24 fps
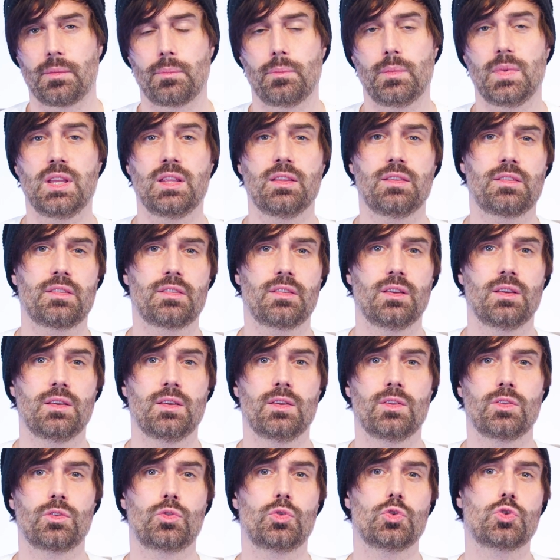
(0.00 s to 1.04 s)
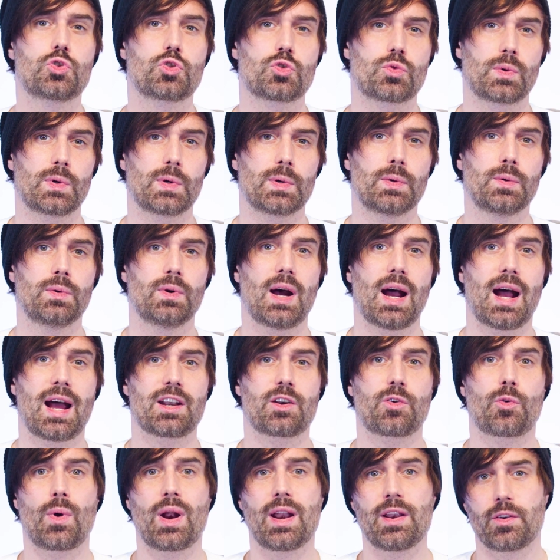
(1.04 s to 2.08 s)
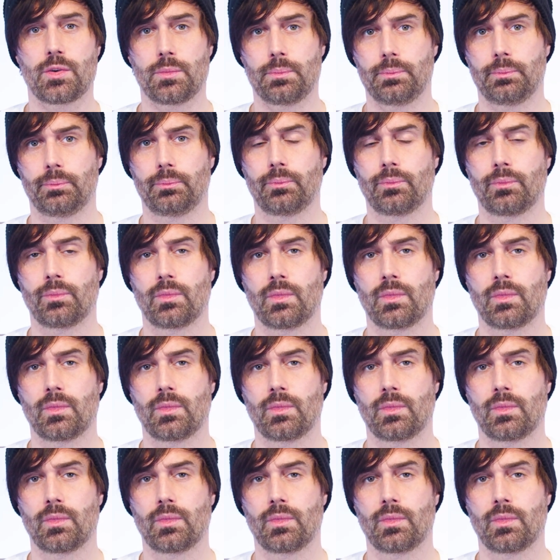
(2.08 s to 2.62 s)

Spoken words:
means to draw at random.